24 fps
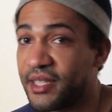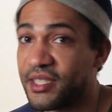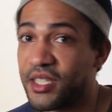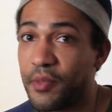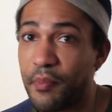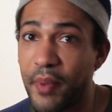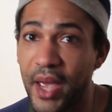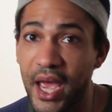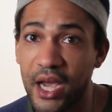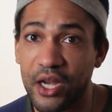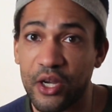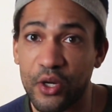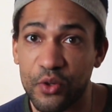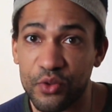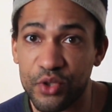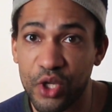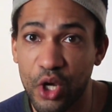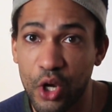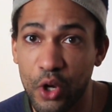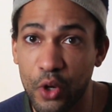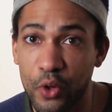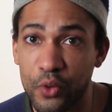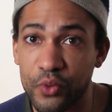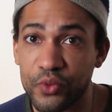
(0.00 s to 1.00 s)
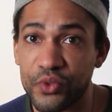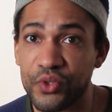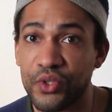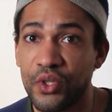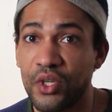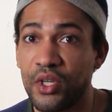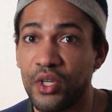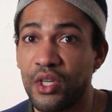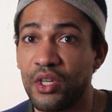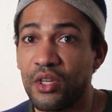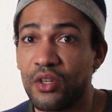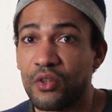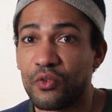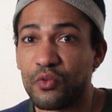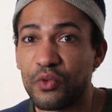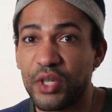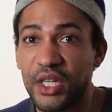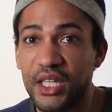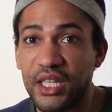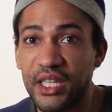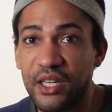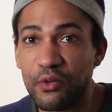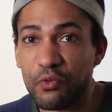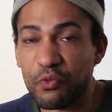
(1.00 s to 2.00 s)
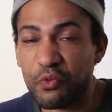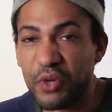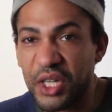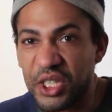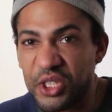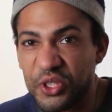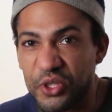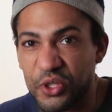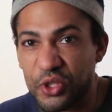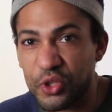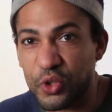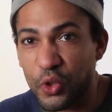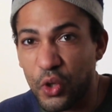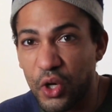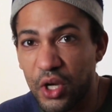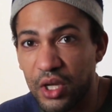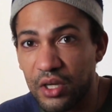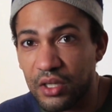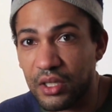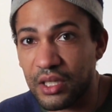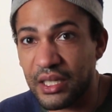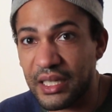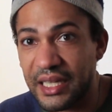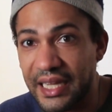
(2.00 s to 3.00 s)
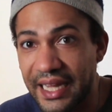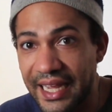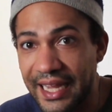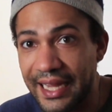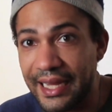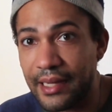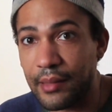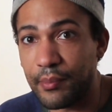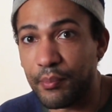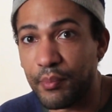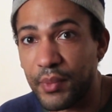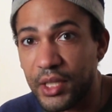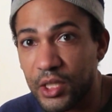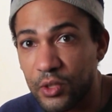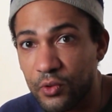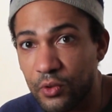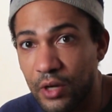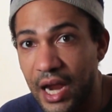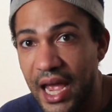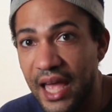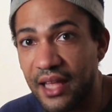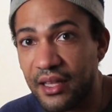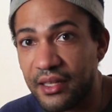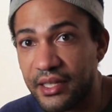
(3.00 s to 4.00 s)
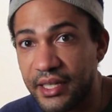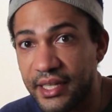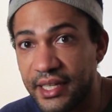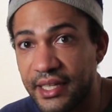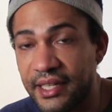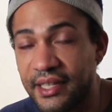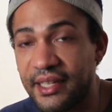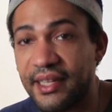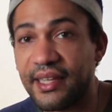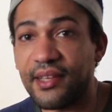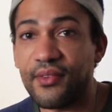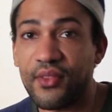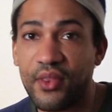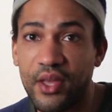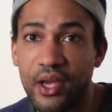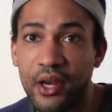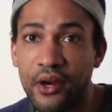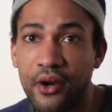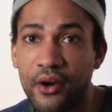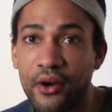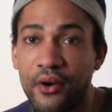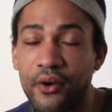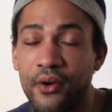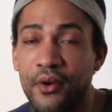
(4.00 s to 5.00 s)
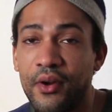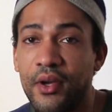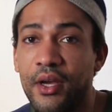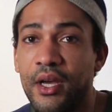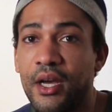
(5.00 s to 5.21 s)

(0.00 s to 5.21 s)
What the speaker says: tobacco tones, really rich soil, clay, minerality in there.